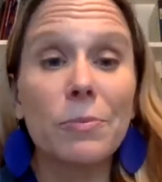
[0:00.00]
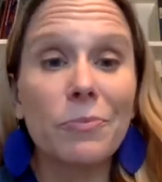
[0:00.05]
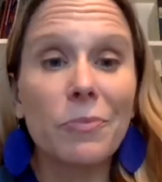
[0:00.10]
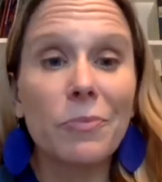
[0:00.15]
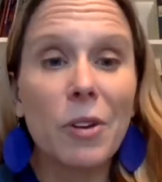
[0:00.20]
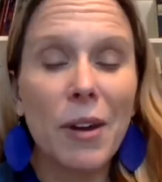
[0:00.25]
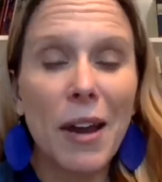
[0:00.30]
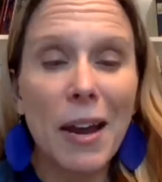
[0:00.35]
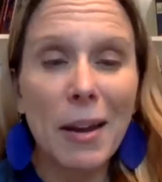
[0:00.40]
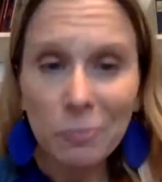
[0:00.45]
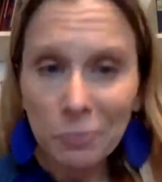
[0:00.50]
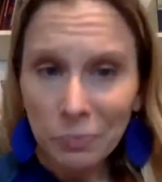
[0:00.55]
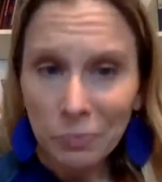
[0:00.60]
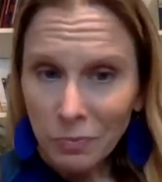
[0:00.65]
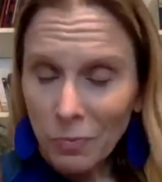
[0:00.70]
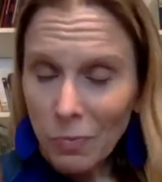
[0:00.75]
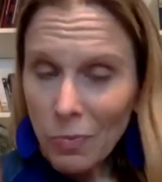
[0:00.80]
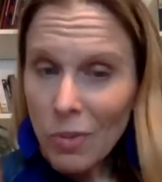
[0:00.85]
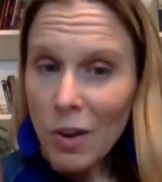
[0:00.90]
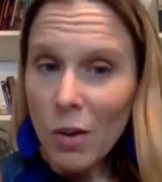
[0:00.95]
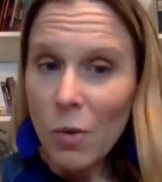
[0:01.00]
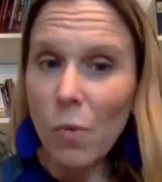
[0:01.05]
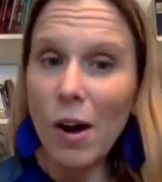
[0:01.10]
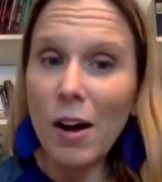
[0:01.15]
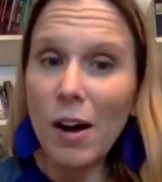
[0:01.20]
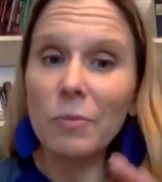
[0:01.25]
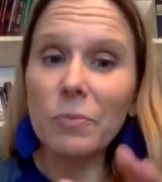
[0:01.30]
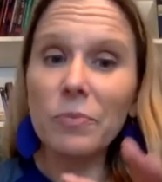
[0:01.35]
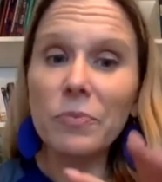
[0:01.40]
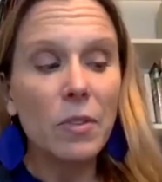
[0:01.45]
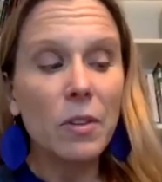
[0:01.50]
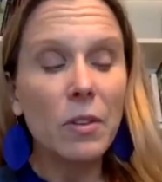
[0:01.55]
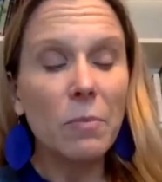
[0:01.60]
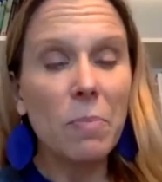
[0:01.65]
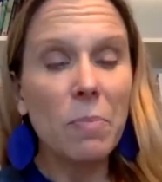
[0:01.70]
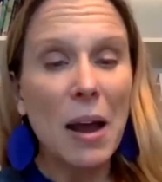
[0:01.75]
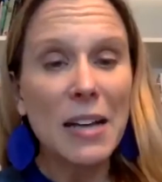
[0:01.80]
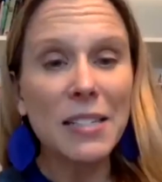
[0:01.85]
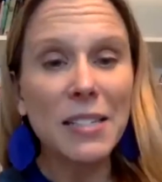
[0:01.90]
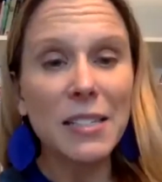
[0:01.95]
Okay. Well,
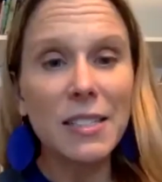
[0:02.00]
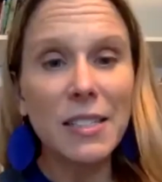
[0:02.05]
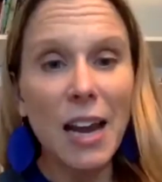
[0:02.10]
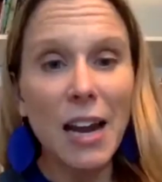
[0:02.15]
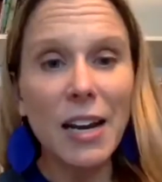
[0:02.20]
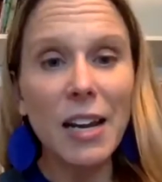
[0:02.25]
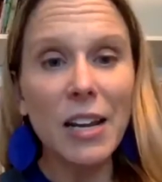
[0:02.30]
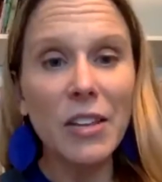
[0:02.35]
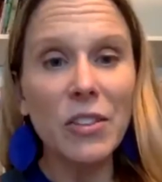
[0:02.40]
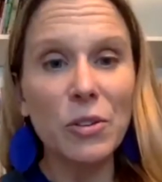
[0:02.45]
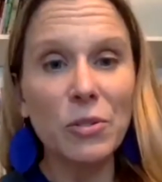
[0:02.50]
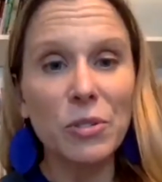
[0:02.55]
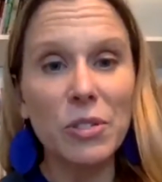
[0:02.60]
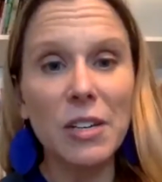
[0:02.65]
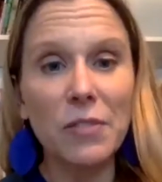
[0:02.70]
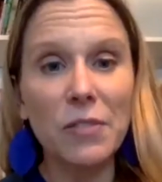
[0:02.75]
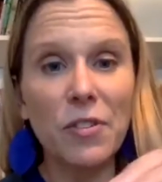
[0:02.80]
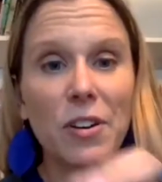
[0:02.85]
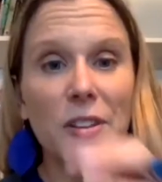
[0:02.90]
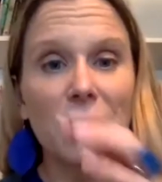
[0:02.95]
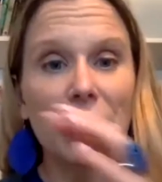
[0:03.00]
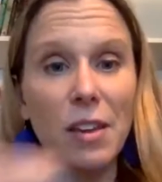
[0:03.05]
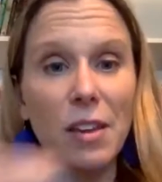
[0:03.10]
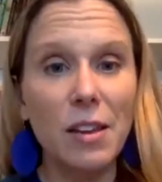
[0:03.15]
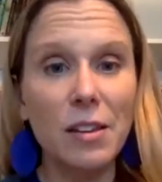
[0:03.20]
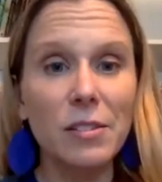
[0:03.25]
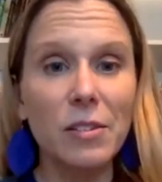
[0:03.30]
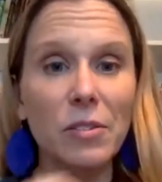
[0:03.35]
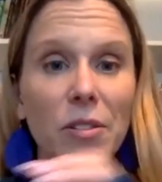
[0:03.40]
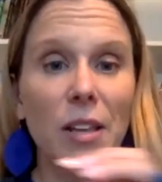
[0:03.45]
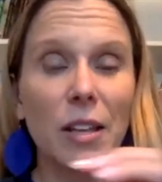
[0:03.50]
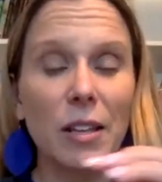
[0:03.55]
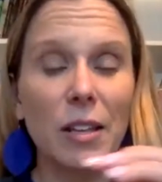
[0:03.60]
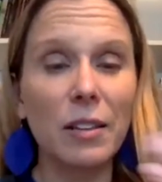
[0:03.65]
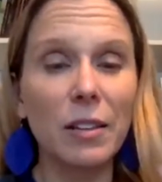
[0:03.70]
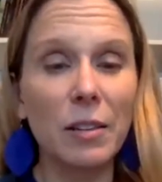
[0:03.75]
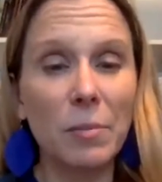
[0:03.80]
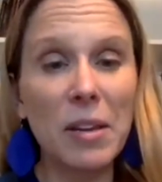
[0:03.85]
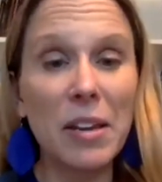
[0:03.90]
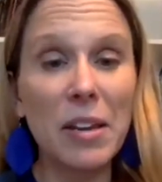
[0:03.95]
by studying those different things, so let
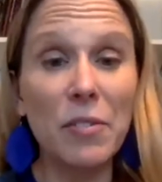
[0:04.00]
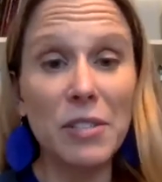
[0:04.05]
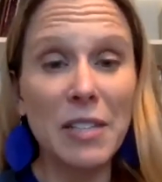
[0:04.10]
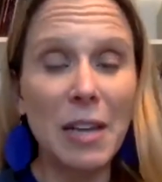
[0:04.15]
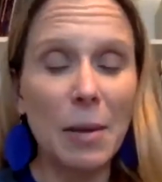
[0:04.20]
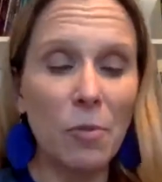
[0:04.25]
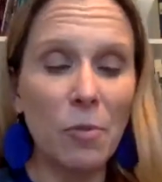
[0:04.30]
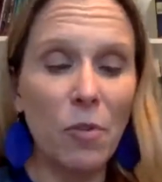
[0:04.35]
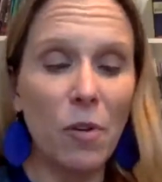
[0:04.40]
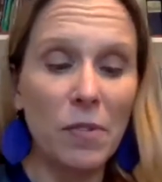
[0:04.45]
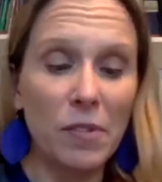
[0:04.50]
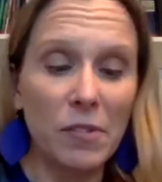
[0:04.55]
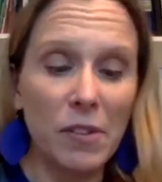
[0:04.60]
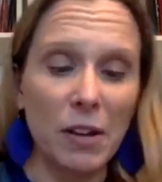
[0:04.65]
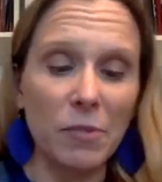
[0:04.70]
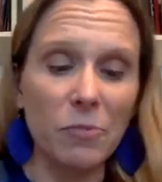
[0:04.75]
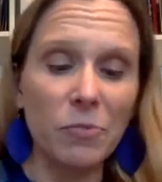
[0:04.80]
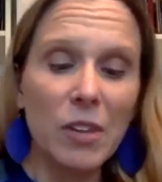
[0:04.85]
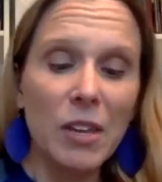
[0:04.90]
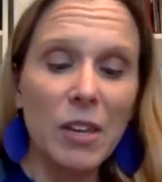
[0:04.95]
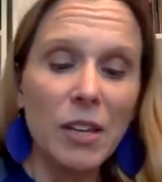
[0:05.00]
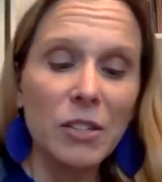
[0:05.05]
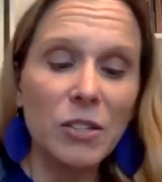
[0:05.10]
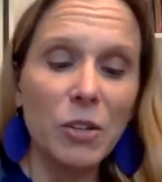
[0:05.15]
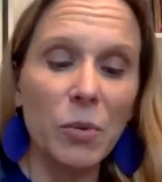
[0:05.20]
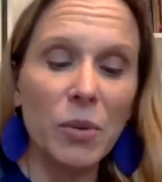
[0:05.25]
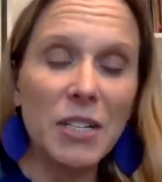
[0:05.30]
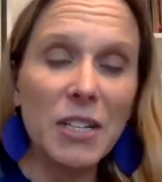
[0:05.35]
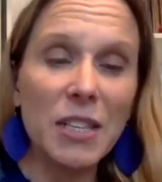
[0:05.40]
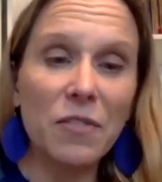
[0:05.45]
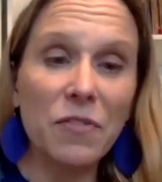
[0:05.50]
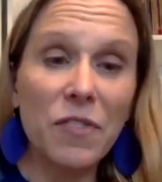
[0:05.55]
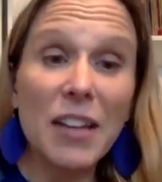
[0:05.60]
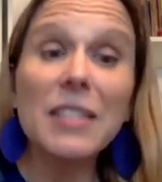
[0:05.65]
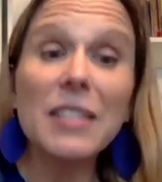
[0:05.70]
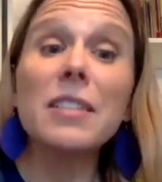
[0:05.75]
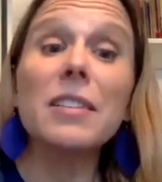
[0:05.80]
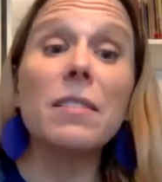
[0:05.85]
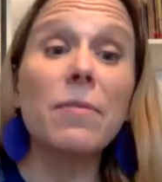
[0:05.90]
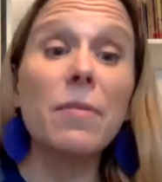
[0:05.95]
me give you an example of what we've done. So we did the
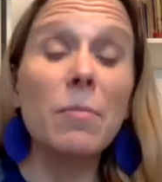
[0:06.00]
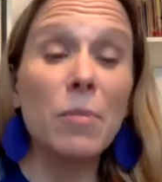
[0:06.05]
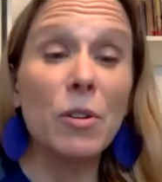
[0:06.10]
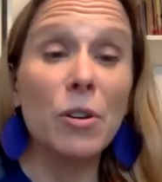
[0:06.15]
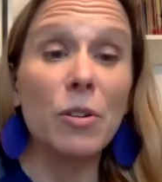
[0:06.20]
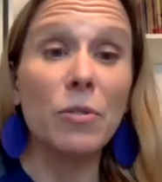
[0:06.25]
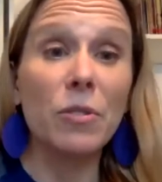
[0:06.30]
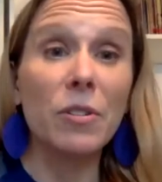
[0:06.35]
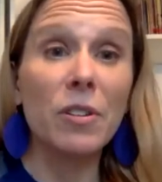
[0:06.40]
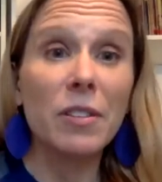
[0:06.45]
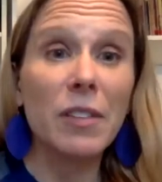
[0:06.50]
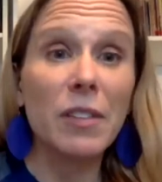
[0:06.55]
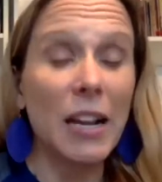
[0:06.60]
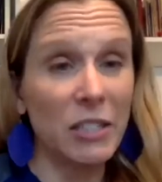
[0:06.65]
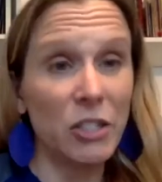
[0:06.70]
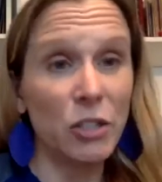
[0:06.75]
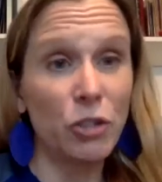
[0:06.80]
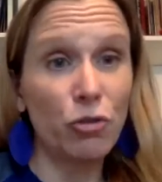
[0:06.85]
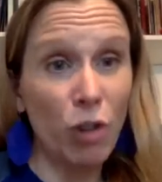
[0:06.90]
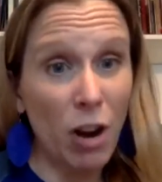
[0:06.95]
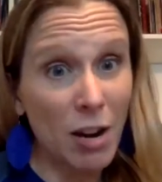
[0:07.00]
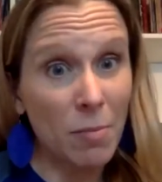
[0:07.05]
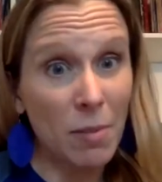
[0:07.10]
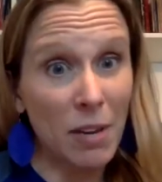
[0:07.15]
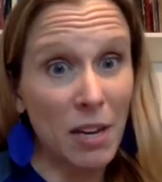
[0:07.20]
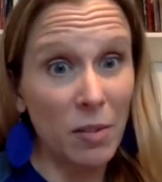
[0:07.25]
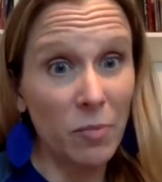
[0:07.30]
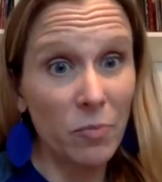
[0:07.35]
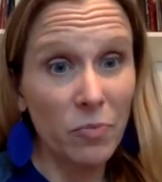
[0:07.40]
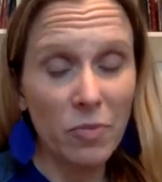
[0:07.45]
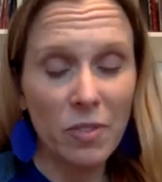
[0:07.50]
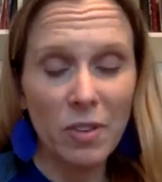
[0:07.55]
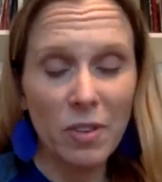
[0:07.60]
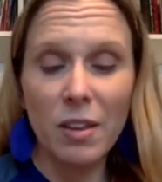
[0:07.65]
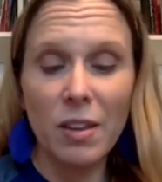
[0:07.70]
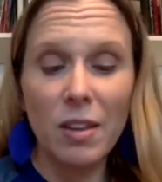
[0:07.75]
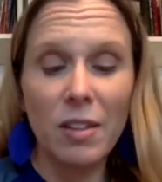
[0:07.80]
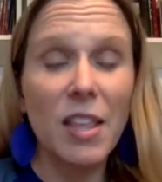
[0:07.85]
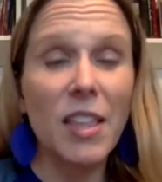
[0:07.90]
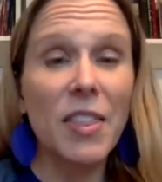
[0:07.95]
phases of the moon, that's astronomy.
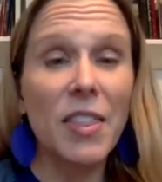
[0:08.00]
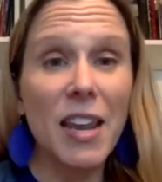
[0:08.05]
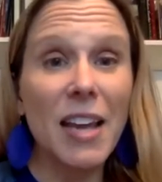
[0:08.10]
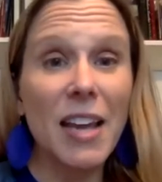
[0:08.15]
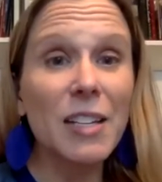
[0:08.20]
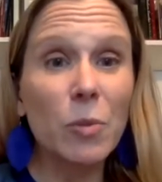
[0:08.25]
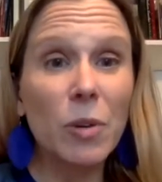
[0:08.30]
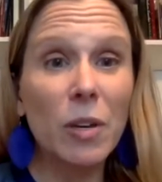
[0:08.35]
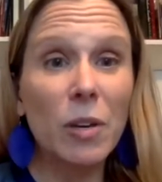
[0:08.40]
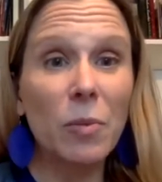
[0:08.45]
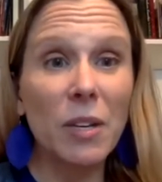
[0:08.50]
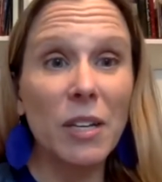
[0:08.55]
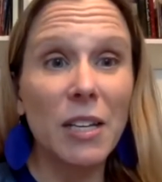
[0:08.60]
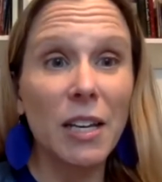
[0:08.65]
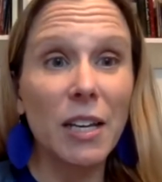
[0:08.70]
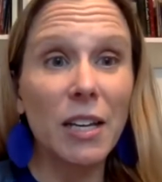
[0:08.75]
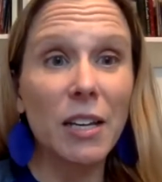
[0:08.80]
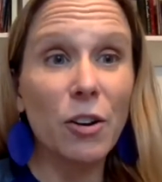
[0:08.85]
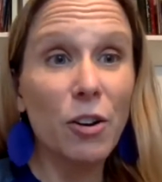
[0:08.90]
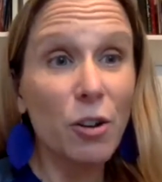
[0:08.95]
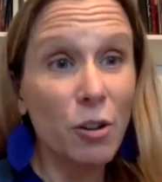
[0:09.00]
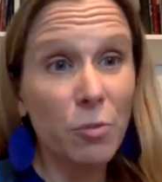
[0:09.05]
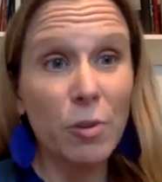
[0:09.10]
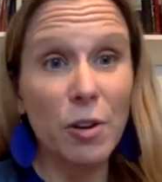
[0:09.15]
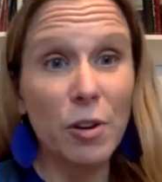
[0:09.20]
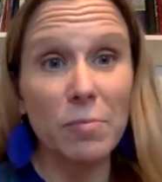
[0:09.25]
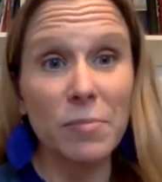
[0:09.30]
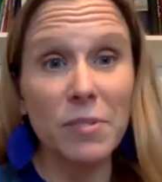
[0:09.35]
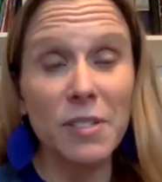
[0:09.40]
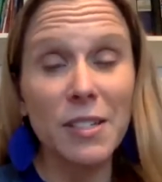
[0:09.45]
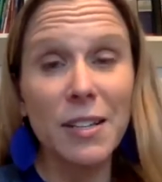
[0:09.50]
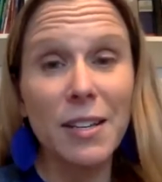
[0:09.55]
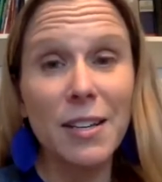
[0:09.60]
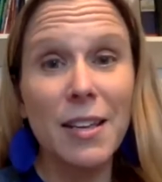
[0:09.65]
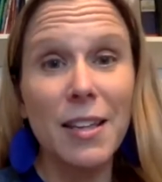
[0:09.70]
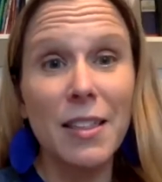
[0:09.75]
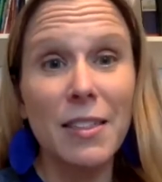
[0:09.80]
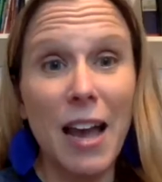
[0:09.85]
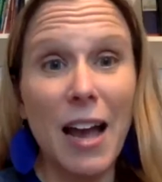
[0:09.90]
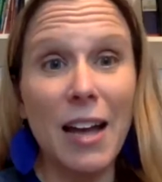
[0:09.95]
Then the next week we did earthworms,
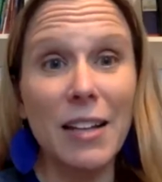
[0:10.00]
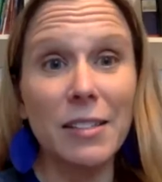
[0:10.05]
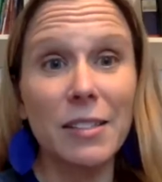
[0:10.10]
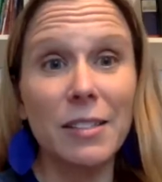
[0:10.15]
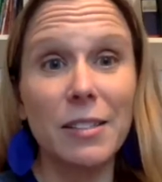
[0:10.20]
that's